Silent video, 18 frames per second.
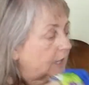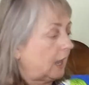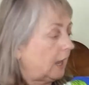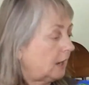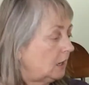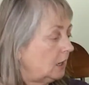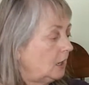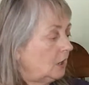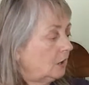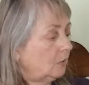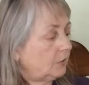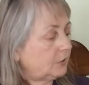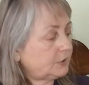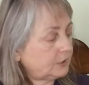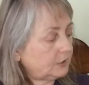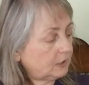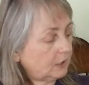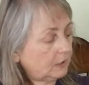that.
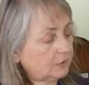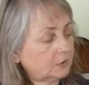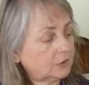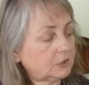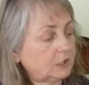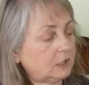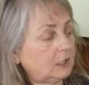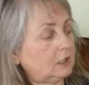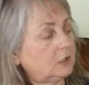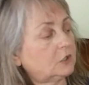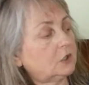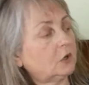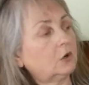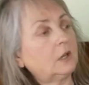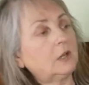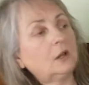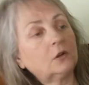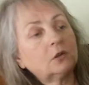What's another
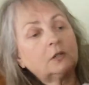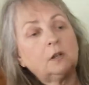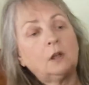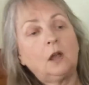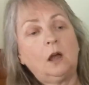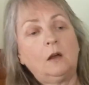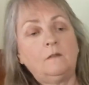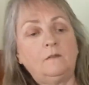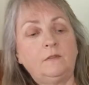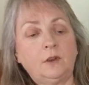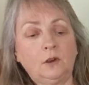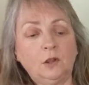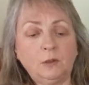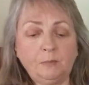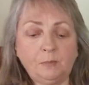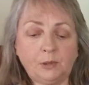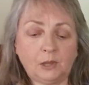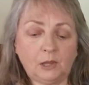t-shirt? Here's a
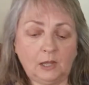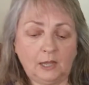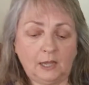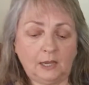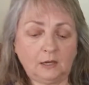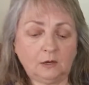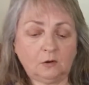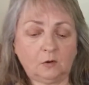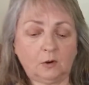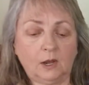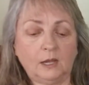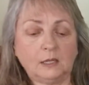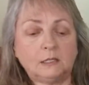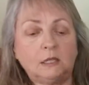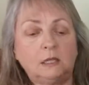very plain gray